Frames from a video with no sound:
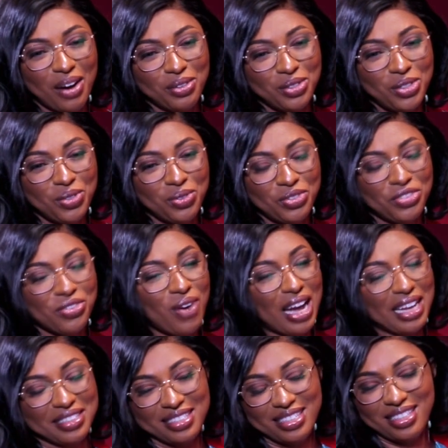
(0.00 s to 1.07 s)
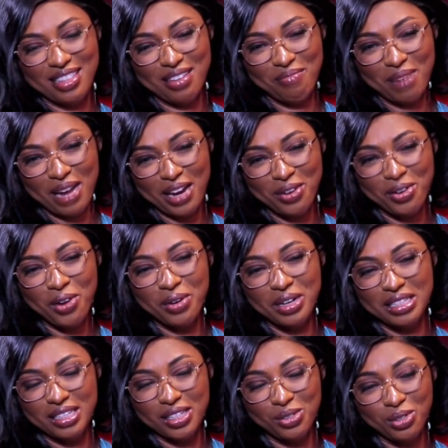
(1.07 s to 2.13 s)
Now, do you trust the
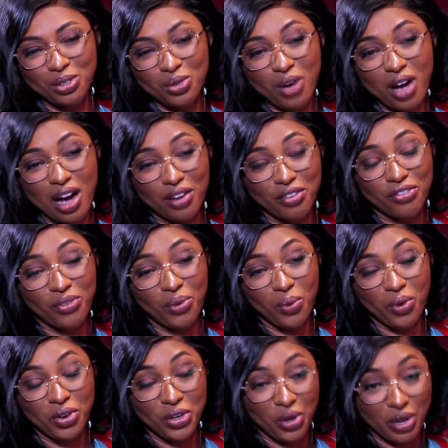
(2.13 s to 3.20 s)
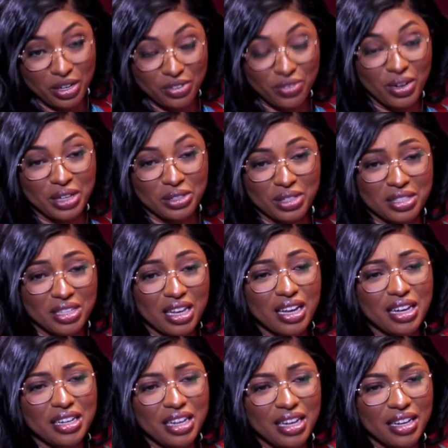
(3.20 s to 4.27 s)
minority to look out for your interests as a
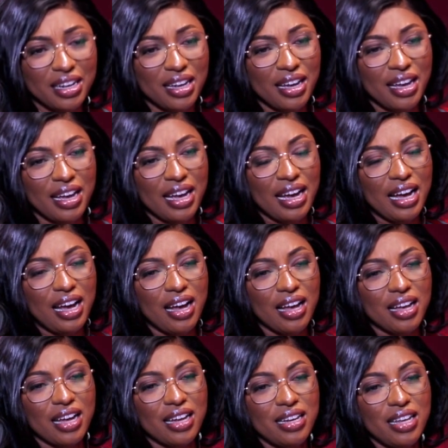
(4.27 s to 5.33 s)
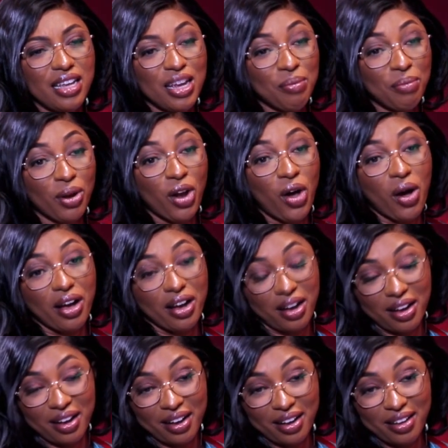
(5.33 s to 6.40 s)
Ghanaian? Can they block
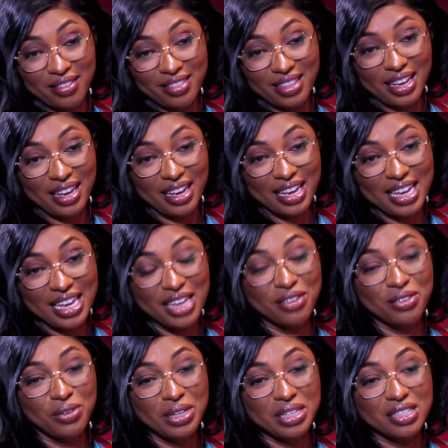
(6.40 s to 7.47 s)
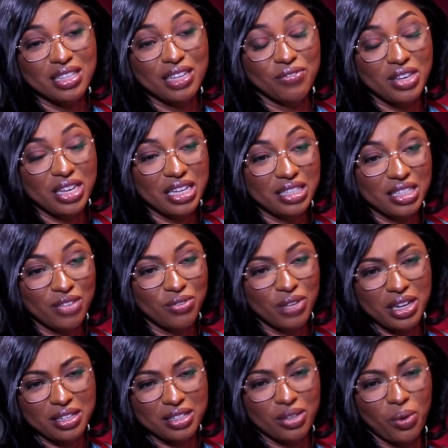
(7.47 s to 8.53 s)
the increase in the VAT
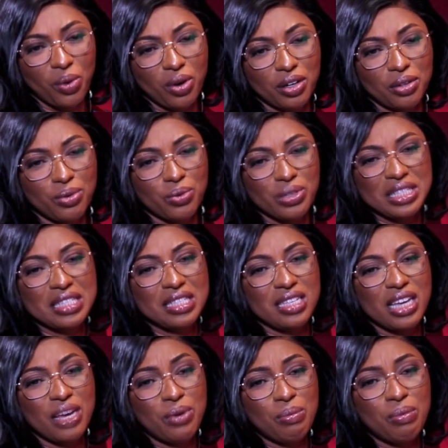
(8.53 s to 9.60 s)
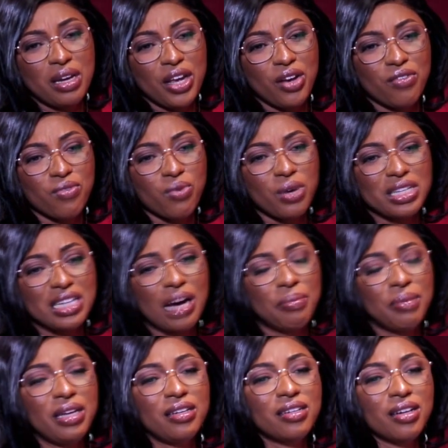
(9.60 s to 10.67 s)
rate, or will we see a replay of what
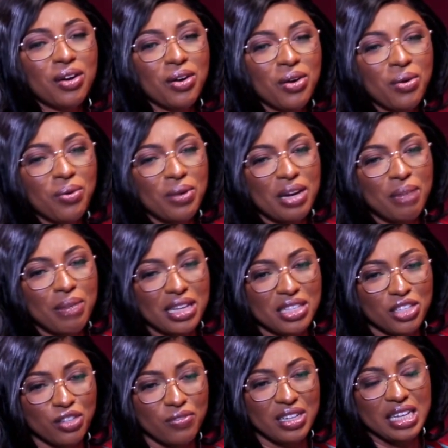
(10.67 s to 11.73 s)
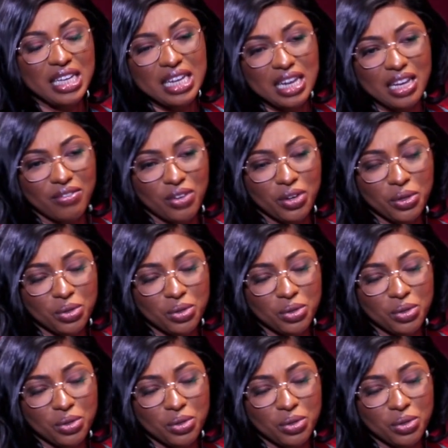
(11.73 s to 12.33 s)
happened with the passage of the e-levy?